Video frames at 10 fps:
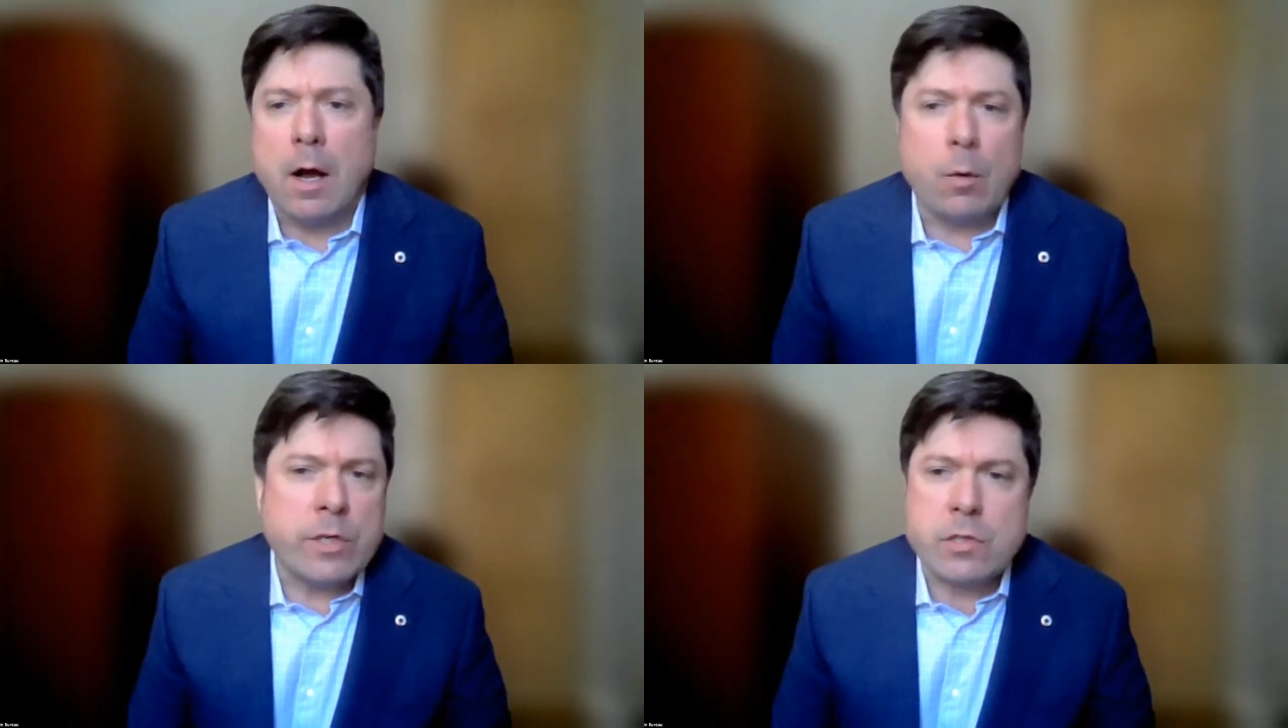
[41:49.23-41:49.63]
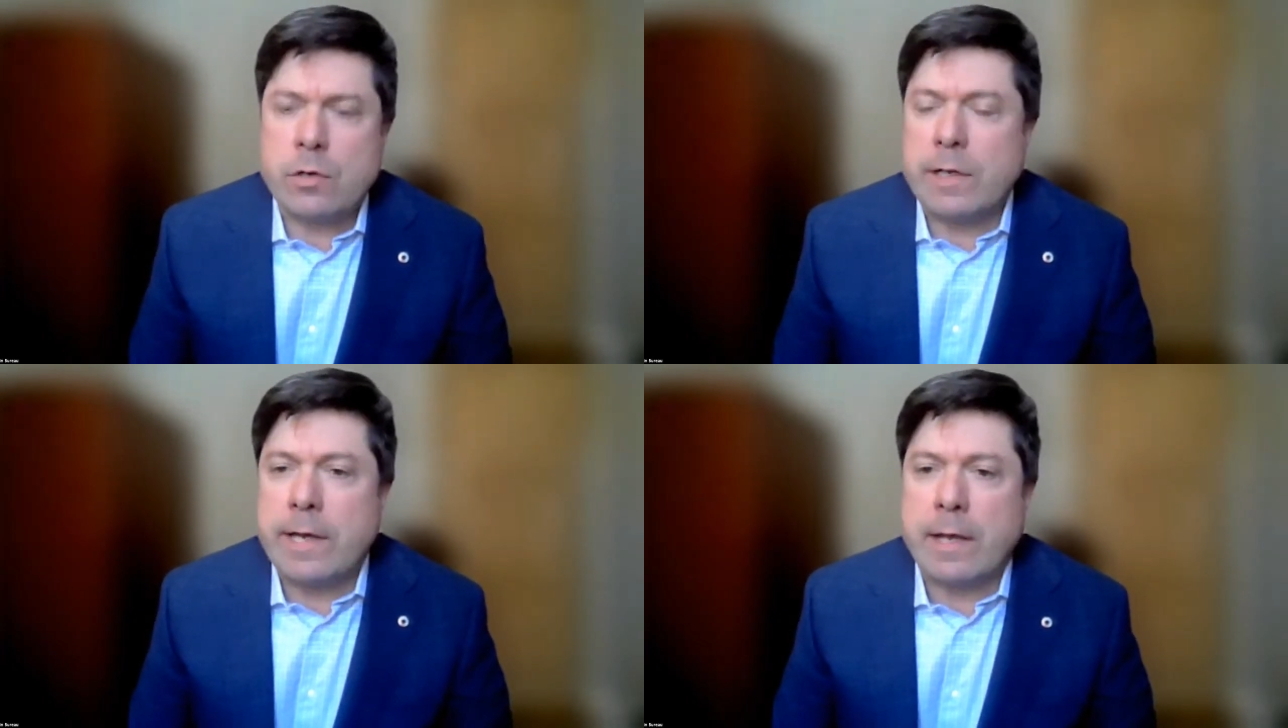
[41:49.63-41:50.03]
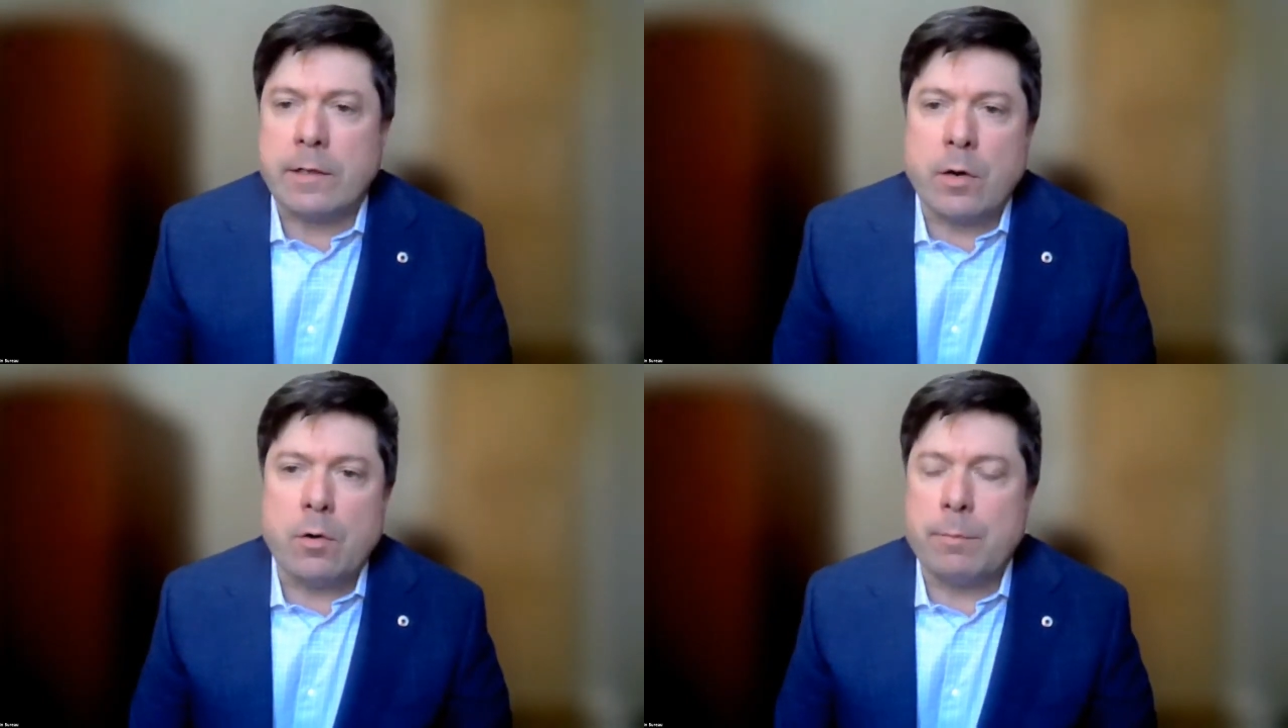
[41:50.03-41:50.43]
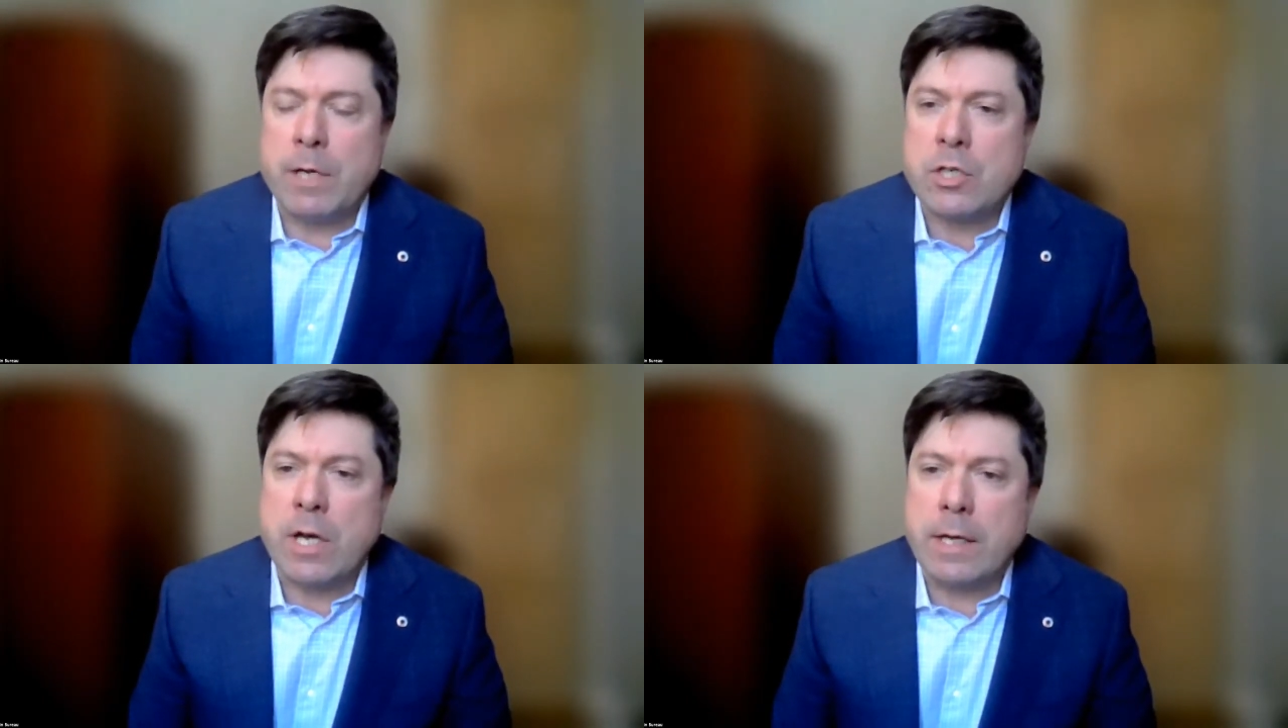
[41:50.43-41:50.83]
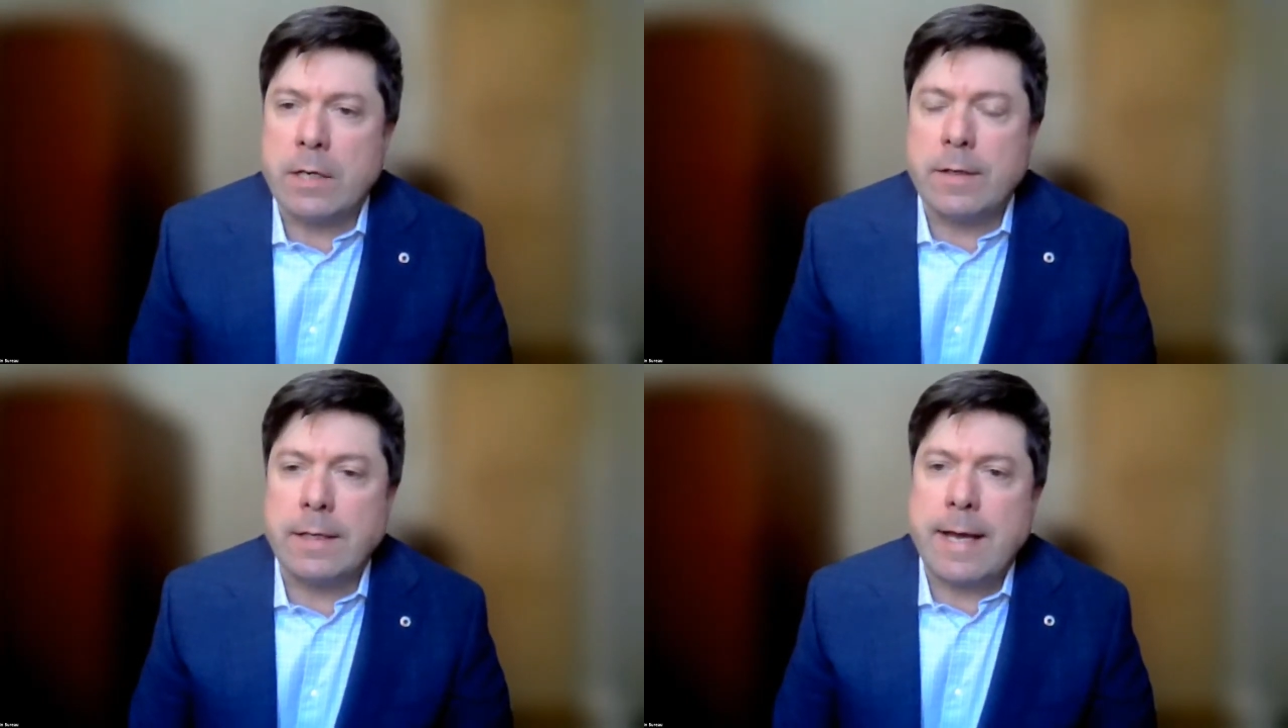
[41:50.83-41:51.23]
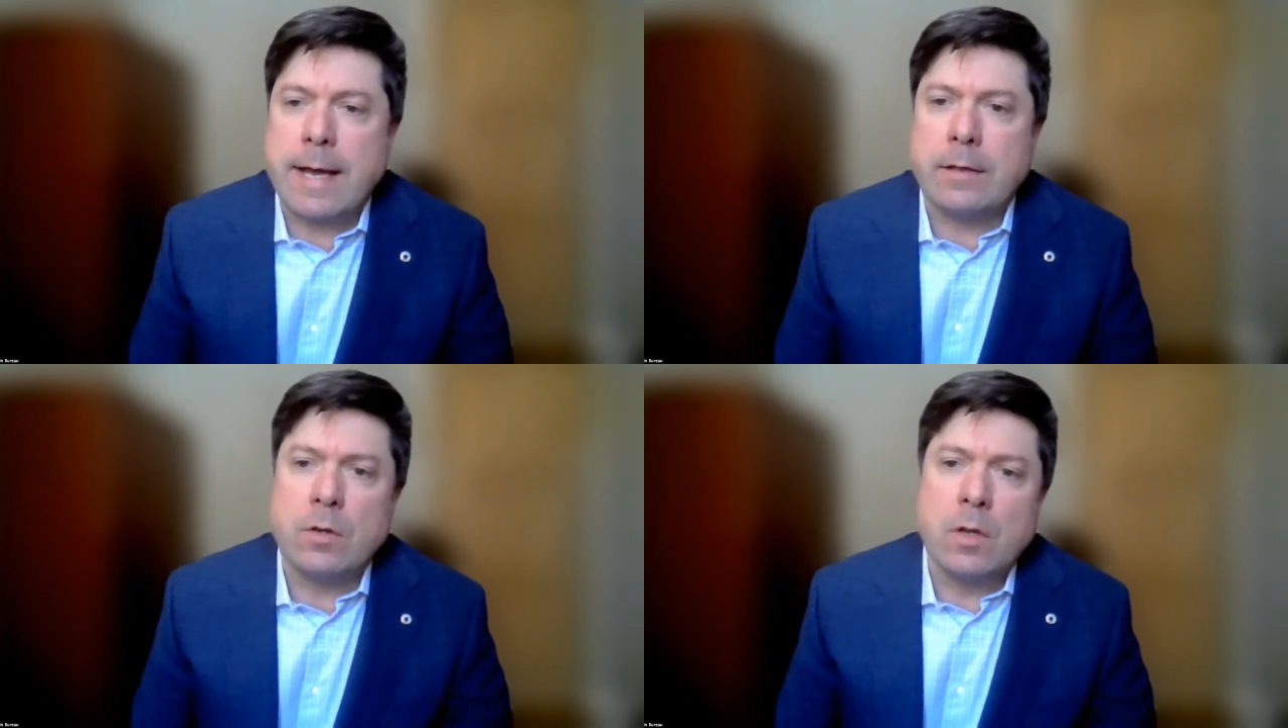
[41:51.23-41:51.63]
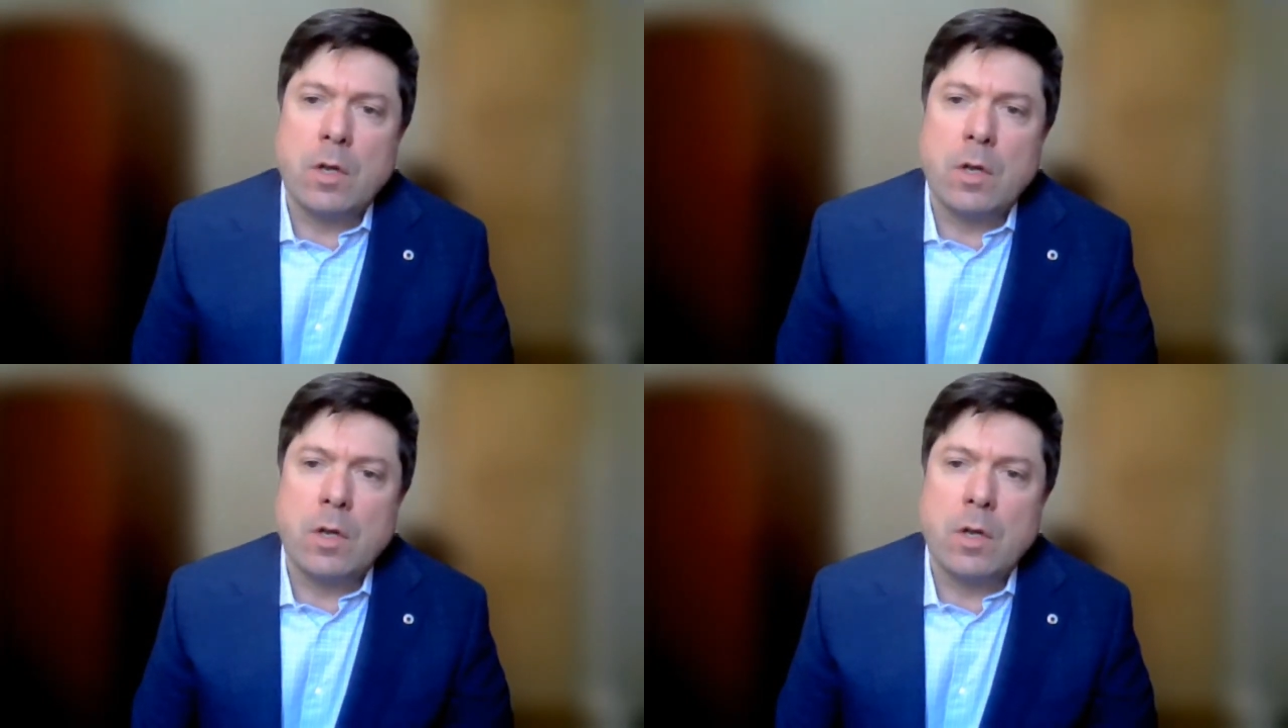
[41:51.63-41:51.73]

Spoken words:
We certainly can go much higher than that.